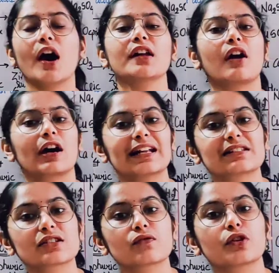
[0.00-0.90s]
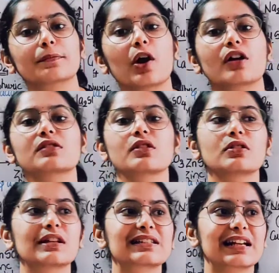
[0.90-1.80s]
or else you would be
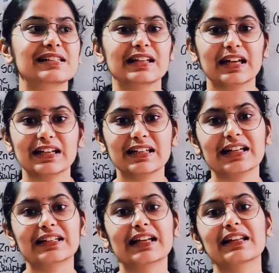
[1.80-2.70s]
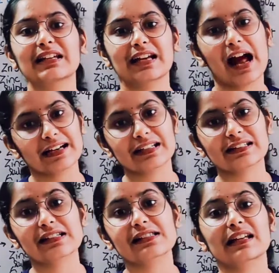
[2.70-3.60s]
also discussing in detail
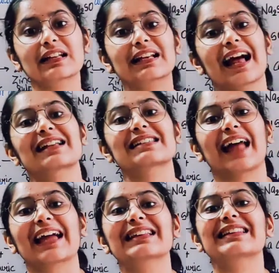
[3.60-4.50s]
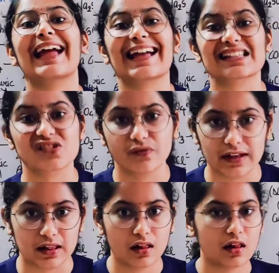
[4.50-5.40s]
regarding this in class 9th as
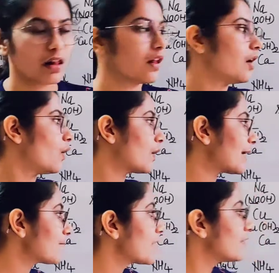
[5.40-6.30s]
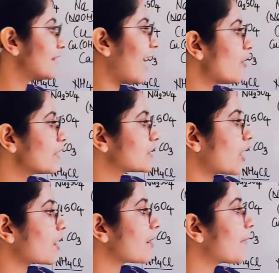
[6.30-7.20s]
well. Okay, now we
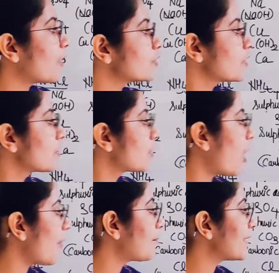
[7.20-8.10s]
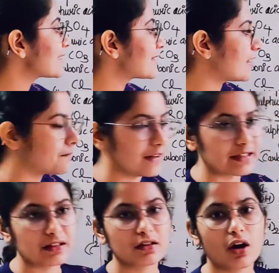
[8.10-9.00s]
talk about copper
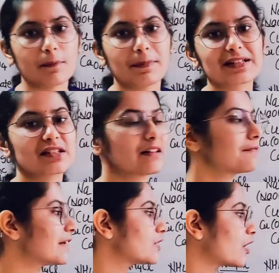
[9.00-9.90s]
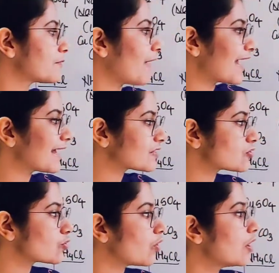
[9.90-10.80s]
sulfate. Copper sulfate dot
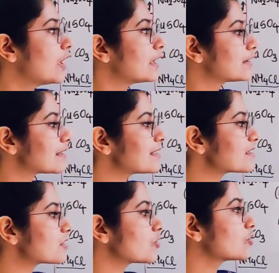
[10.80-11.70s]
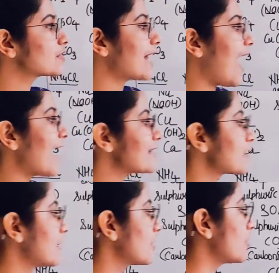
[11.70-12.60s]
5H2. This is used as,
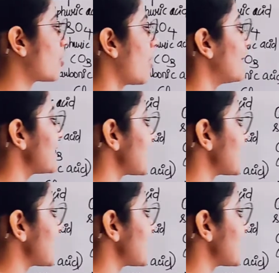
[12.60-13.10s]
copper